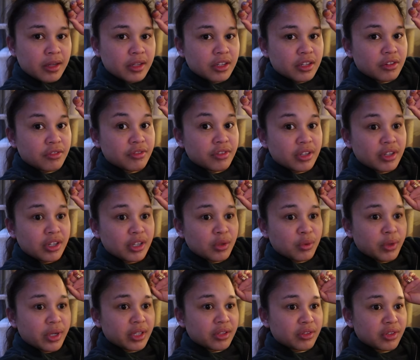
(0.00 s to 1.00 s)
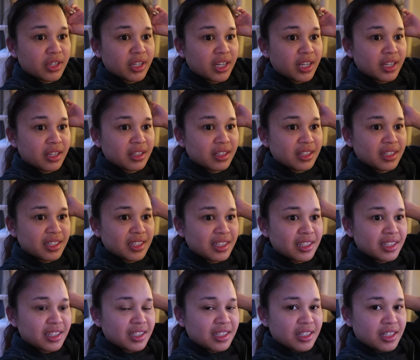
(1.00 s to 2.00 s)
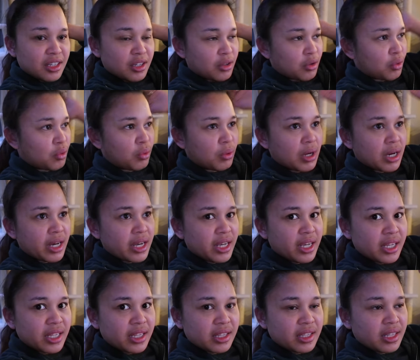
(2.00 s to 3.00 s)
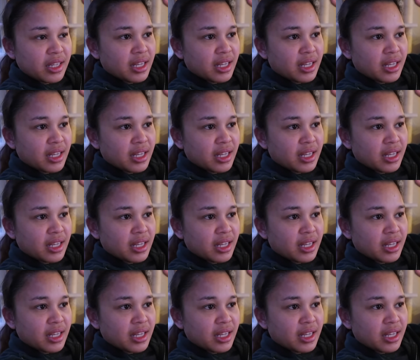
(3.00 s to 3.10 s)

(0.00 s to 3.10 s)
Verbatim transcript: They're very quiet, right, Han? Yeah. Quiet,